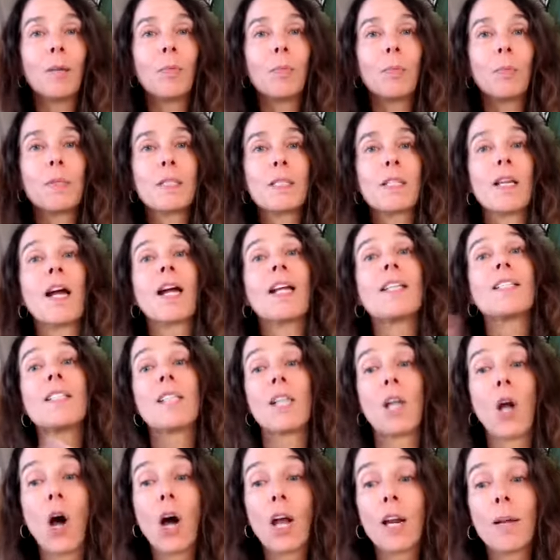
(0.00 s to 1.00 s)
besides
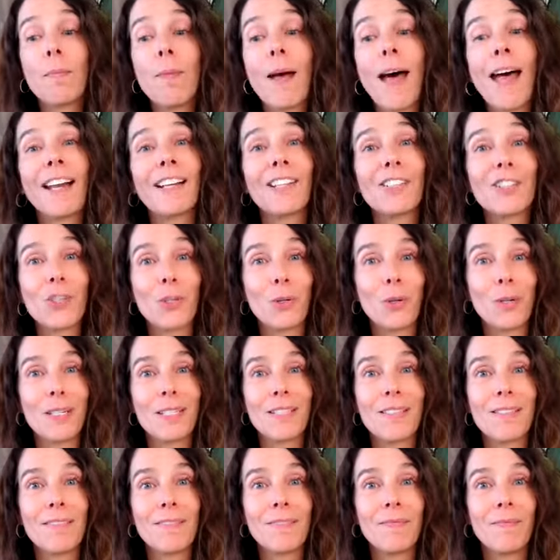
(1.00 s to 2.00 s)
the automatic choice.